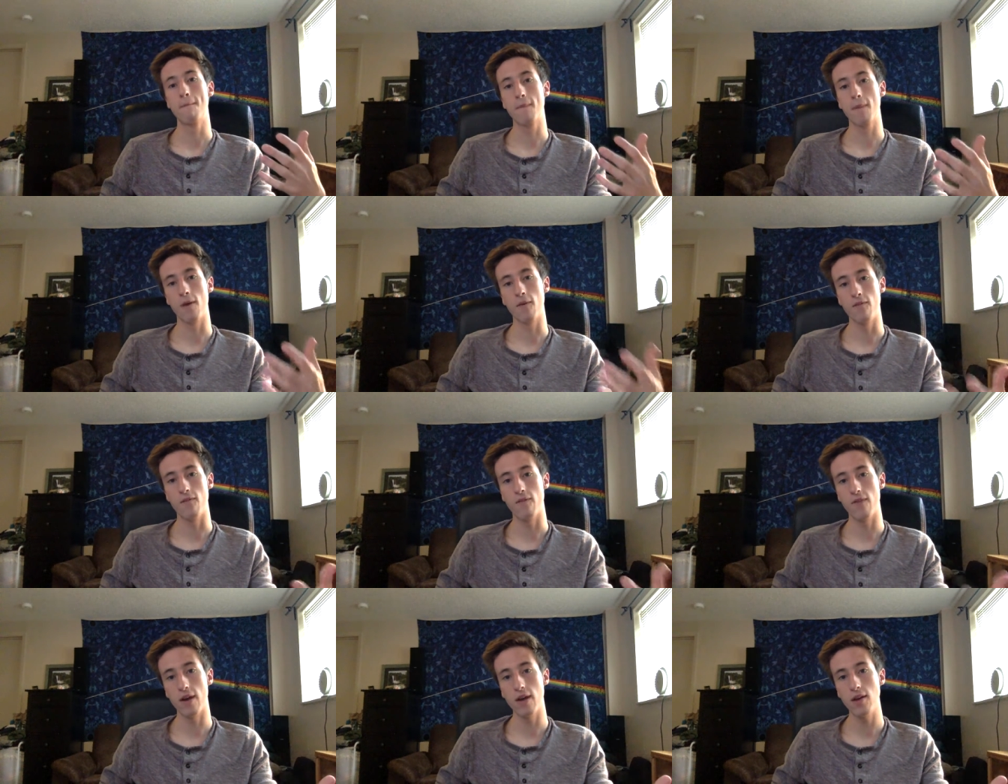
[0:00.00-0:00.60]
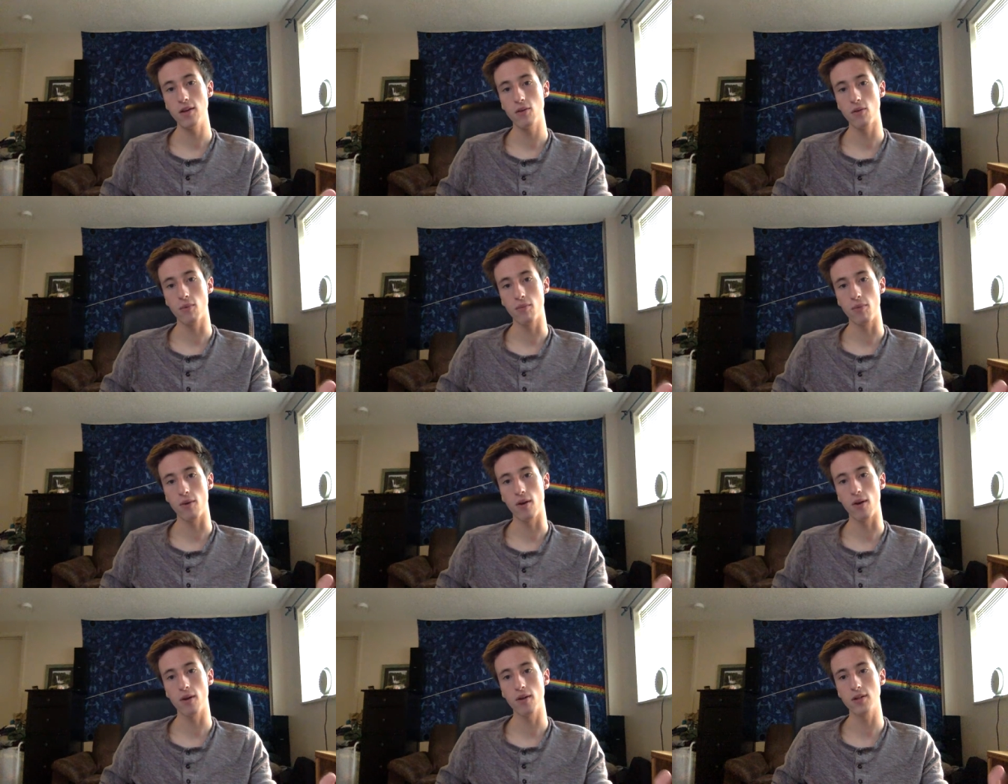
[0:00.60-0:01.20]
convey your
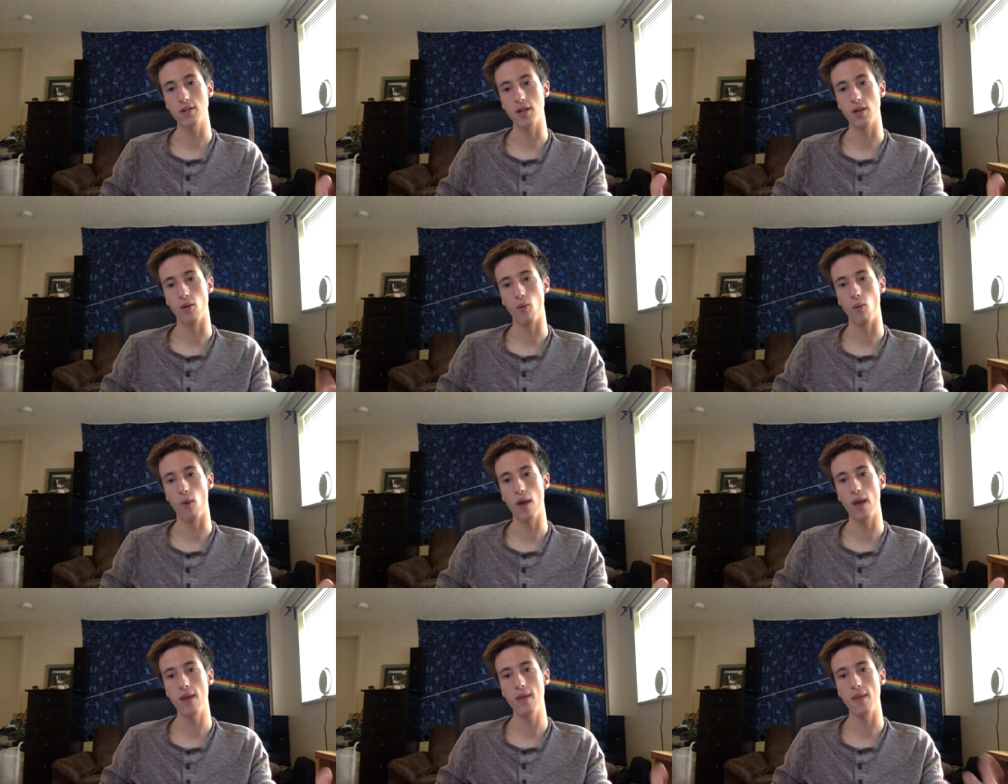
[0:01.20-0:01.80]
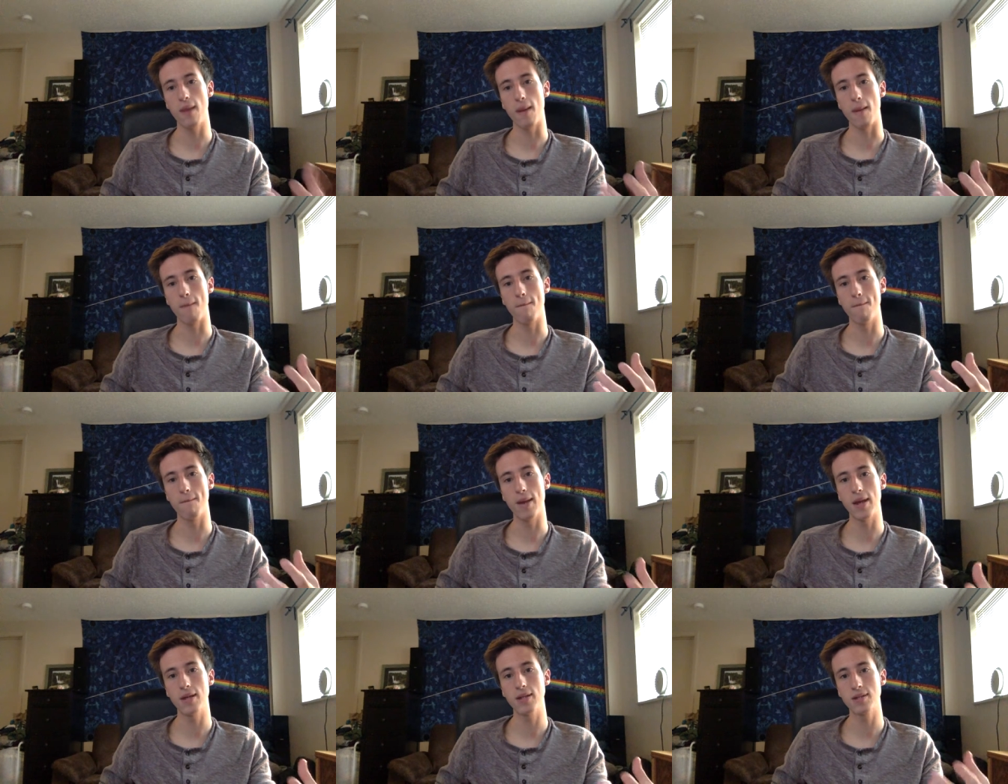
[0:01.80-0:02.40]
product in a way that
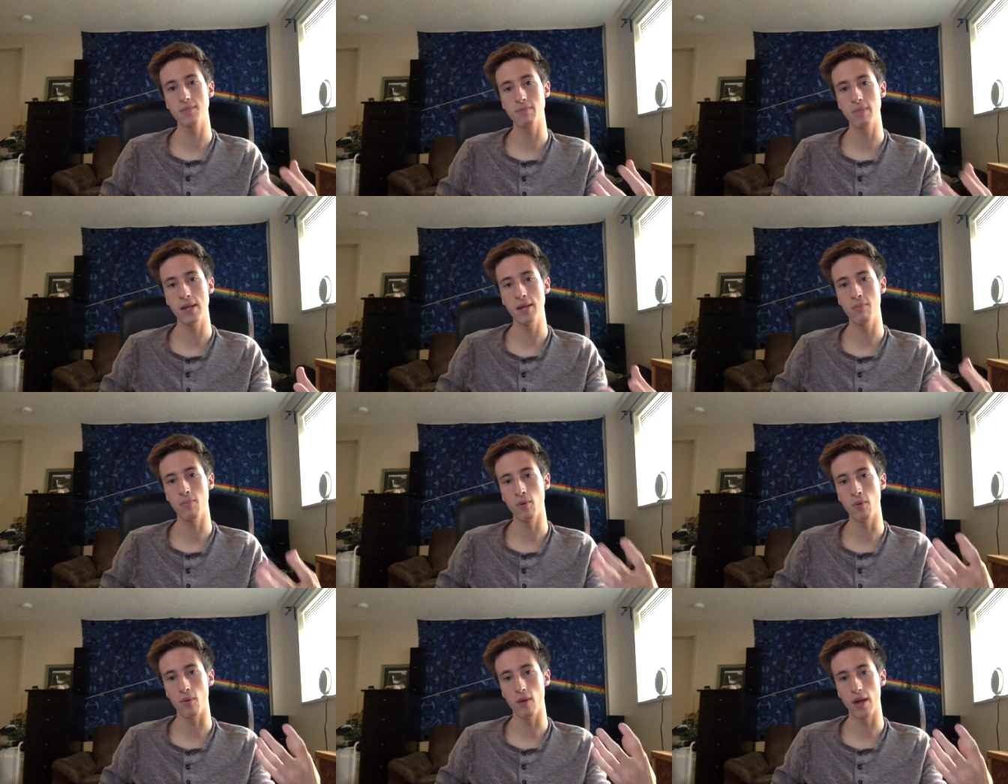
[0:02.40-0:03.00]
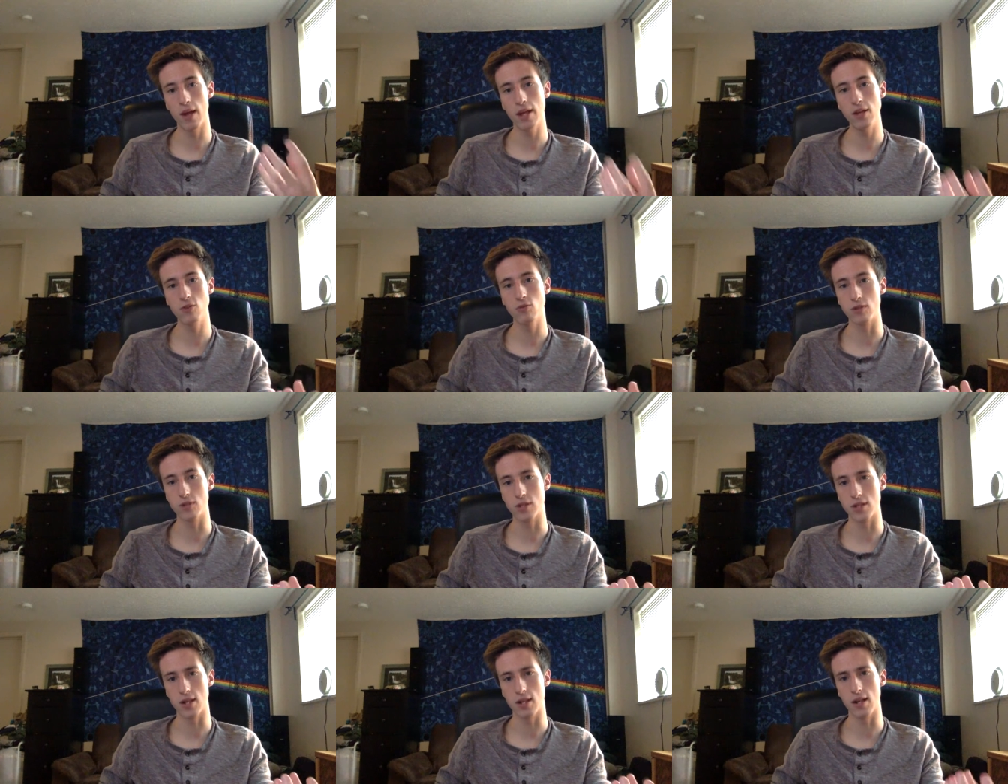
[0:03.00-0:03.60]
makes people
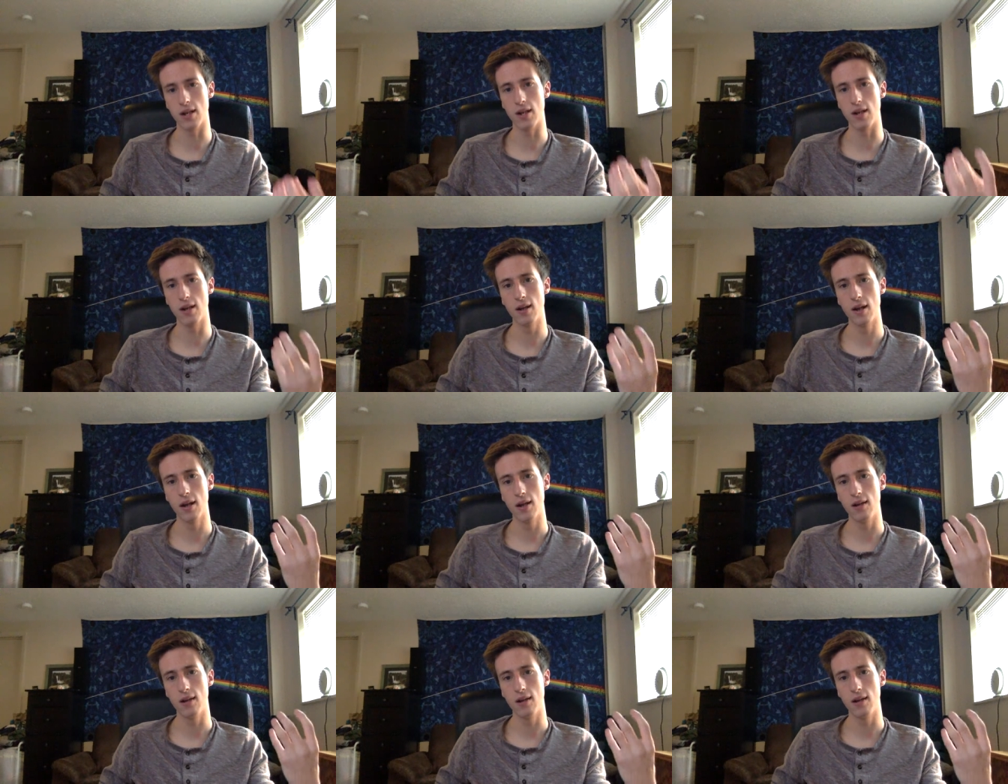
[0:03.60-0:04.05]
interested in it.